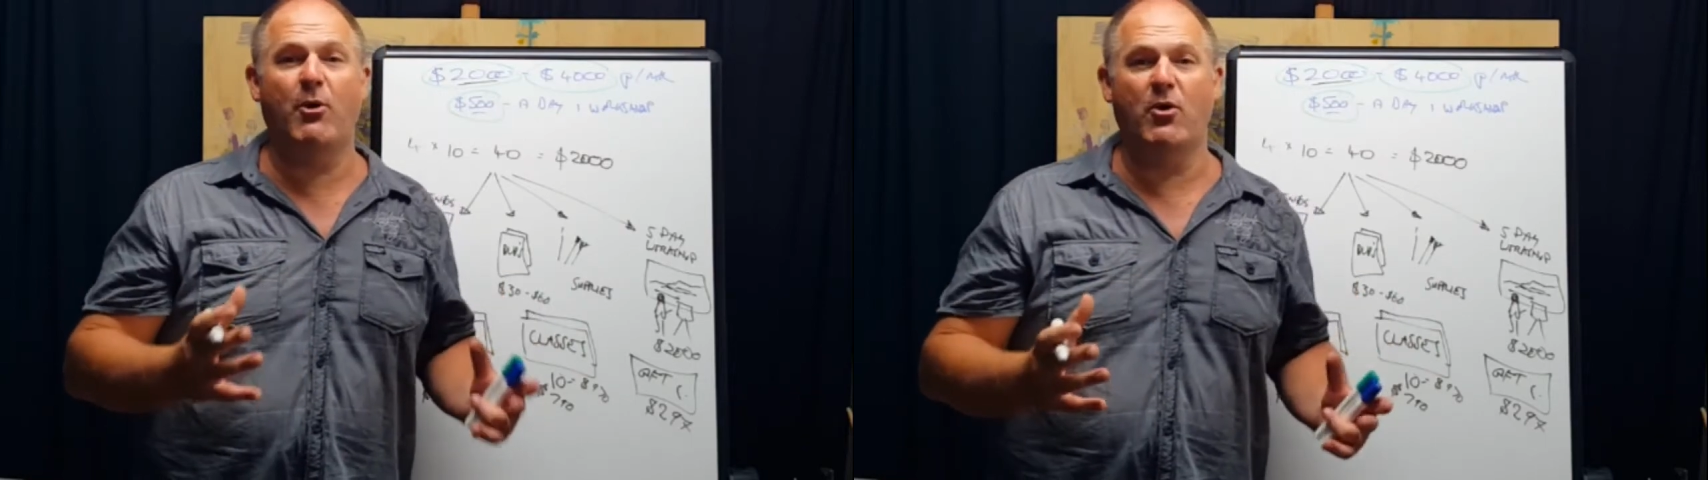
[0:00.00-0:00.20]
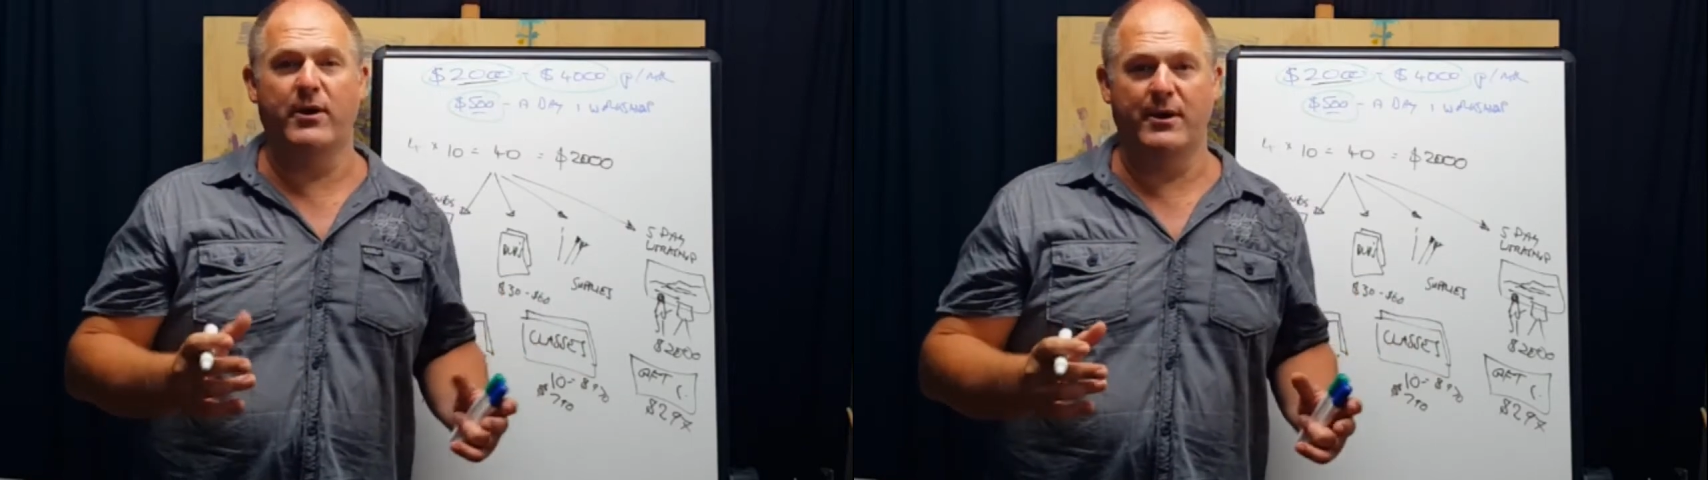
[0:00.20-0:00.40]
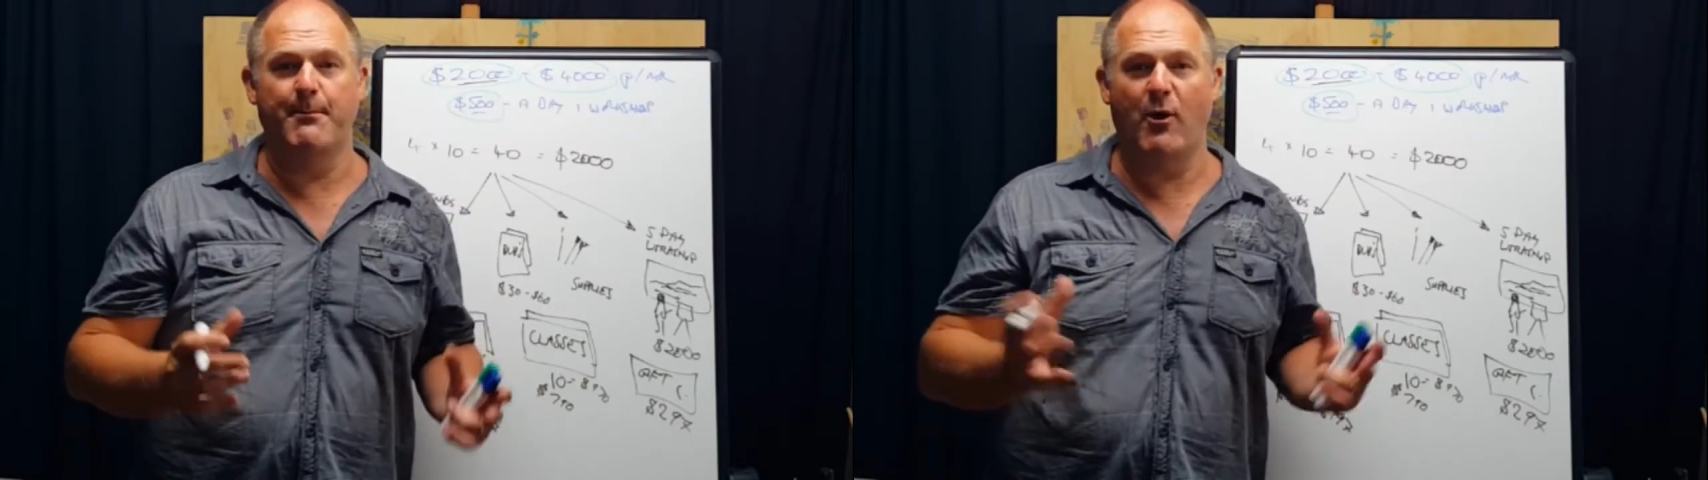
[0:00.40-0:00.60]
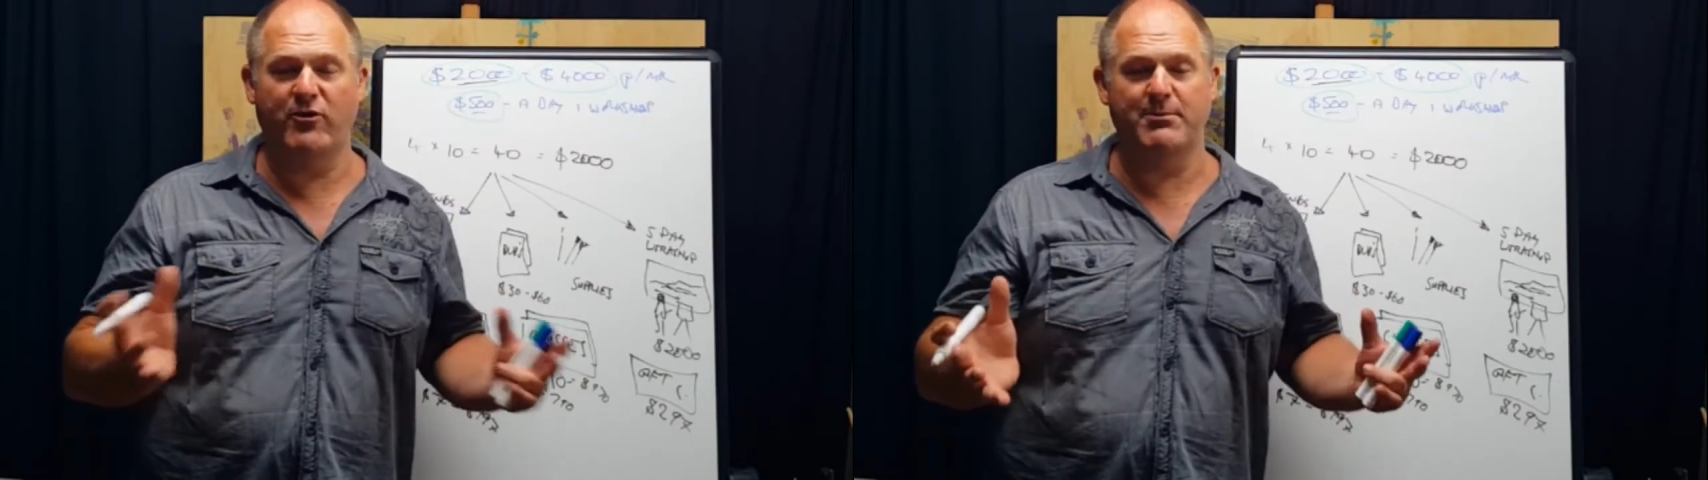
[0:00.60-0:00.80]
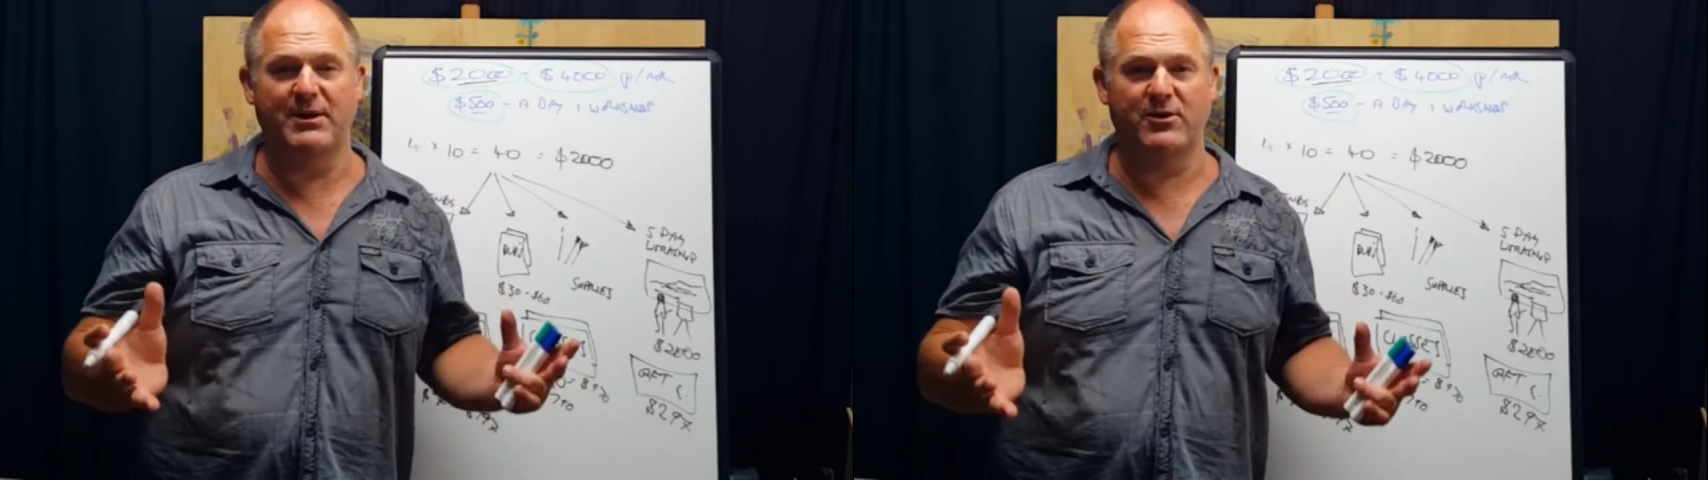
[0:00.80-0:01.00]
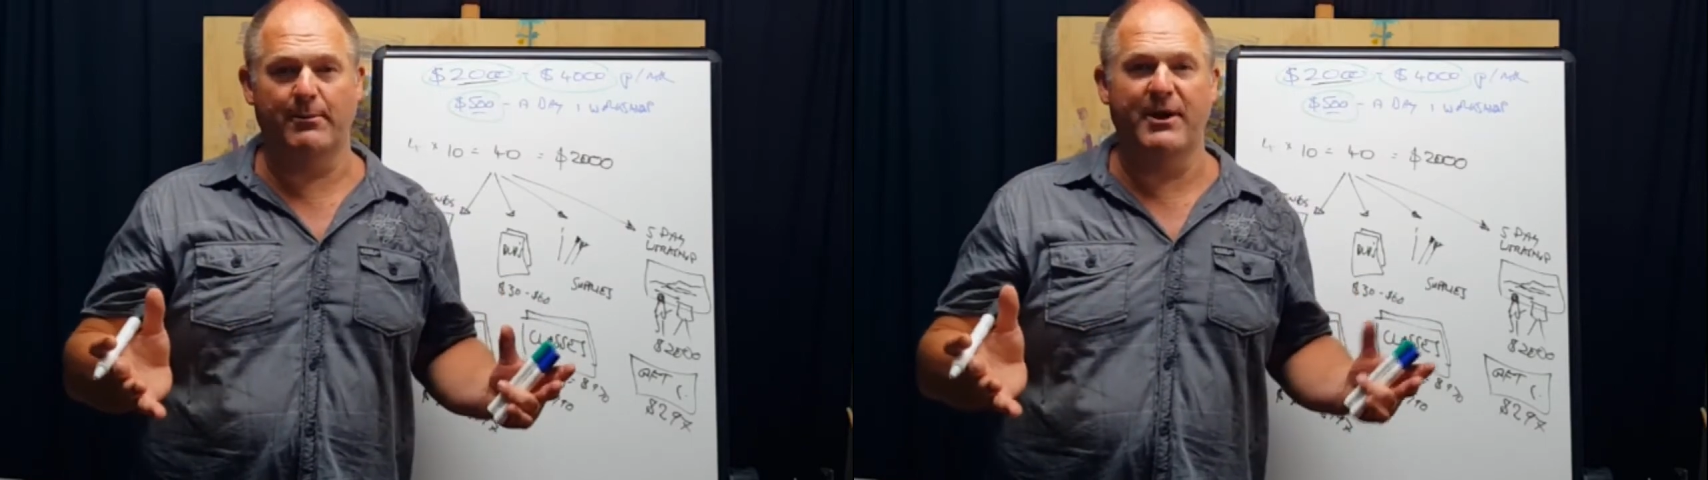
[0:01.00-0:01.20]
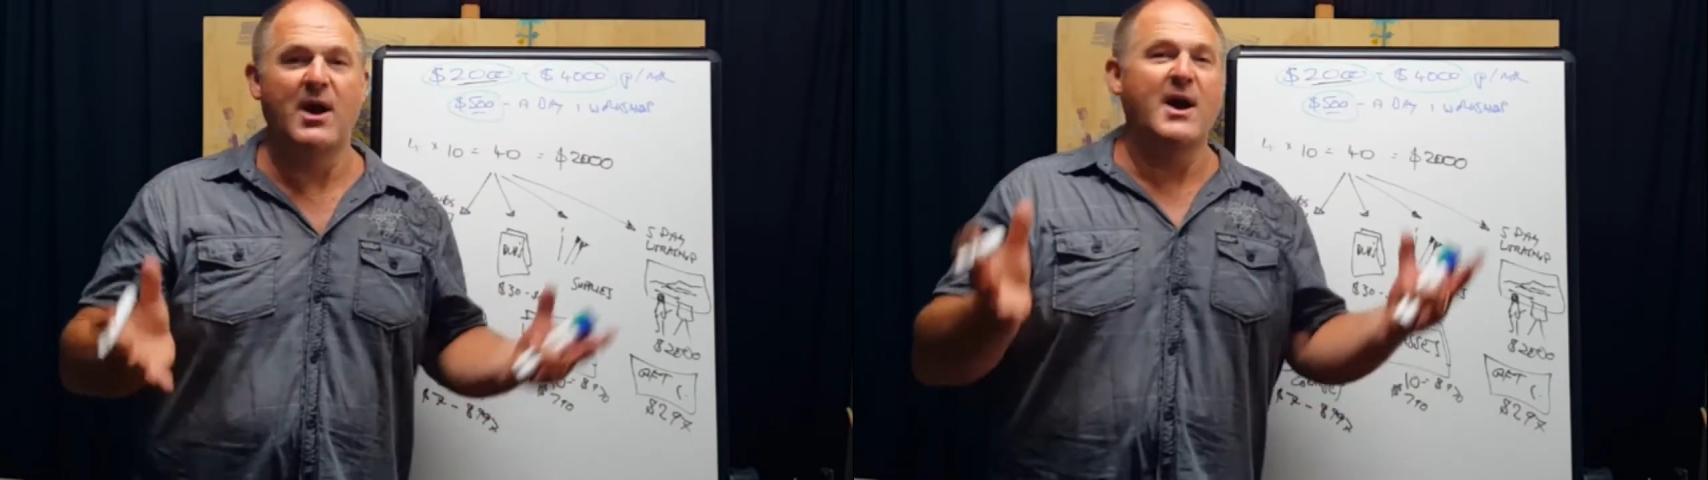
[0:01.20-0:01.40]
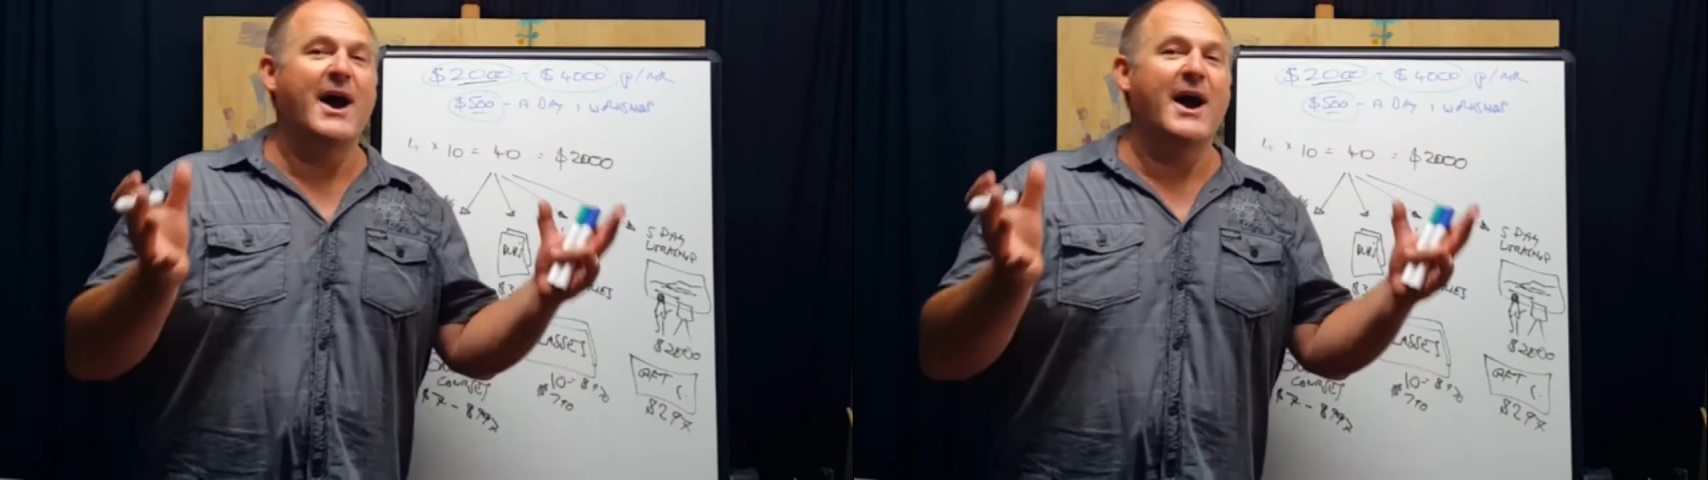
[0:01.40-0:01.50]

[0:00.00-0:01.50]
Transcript: point a multi-million dollar business.